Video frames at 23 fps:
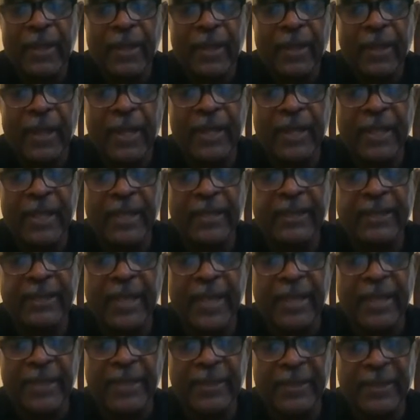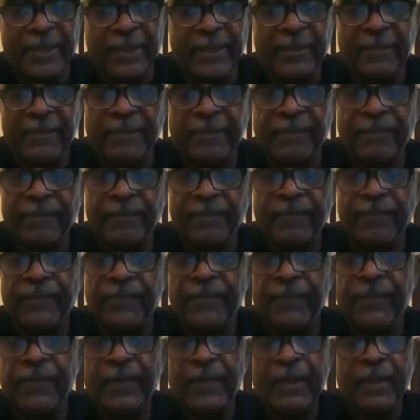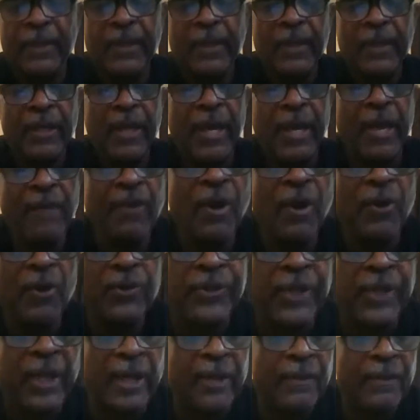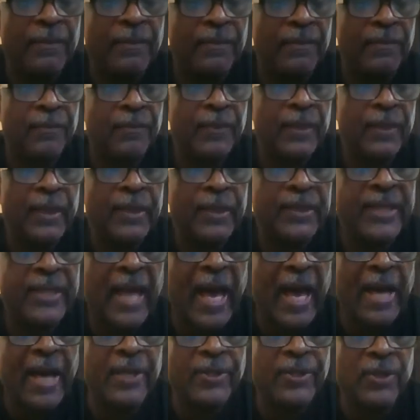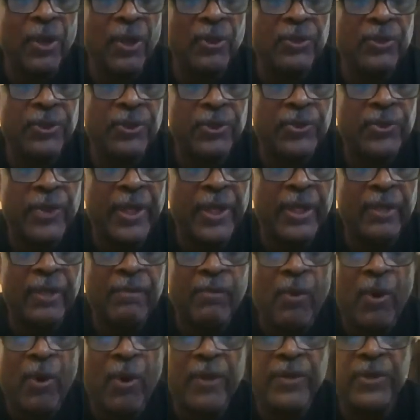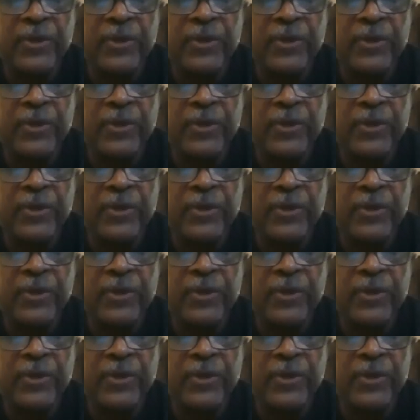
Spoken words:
And he states, Imhotep diagnosed and treated more than